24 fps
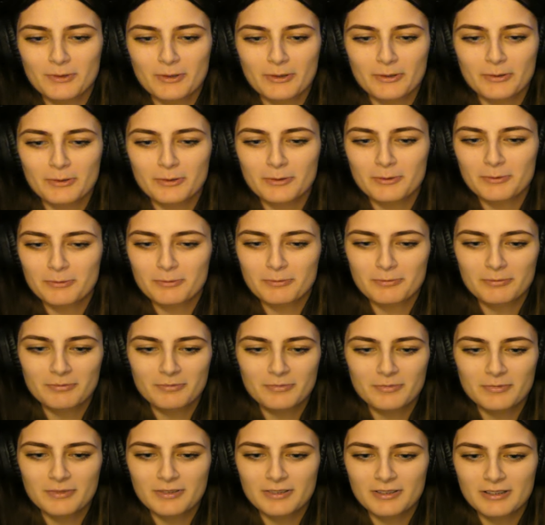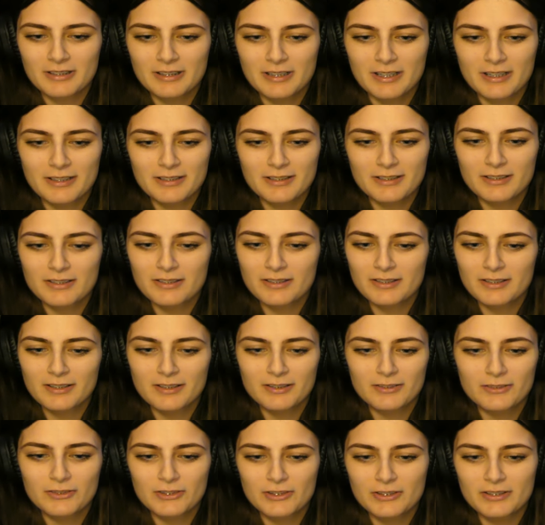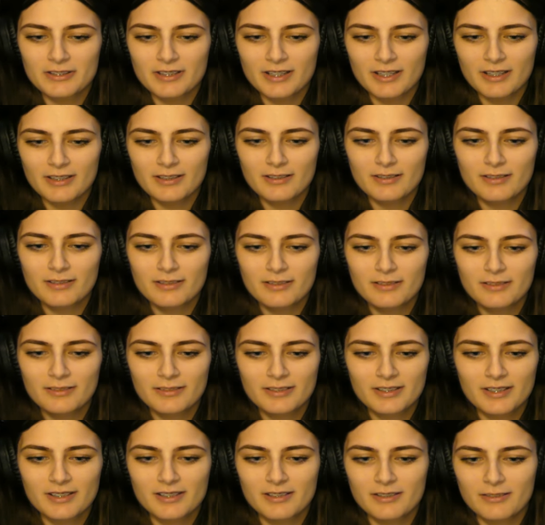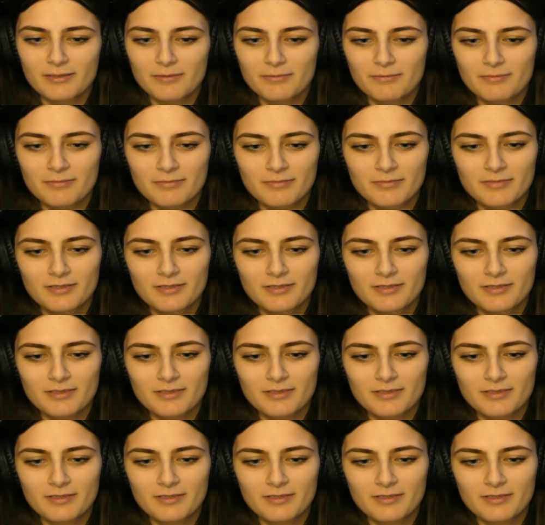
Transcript: of the nicest things she said to him.